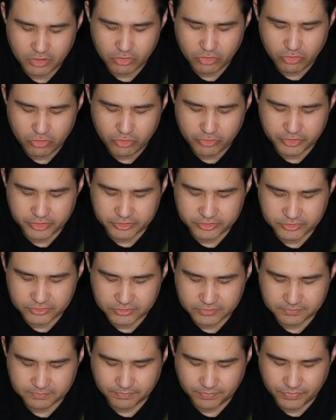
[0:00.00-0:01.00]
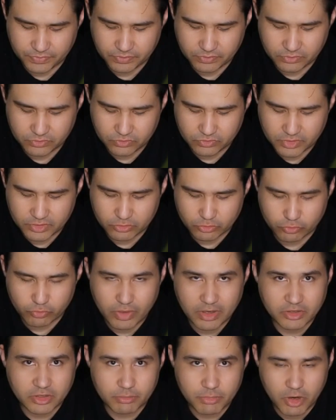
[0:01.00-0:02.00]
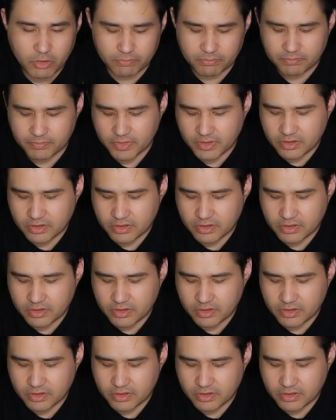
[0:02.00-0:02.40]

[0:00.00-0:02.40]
corners. You need to round them up.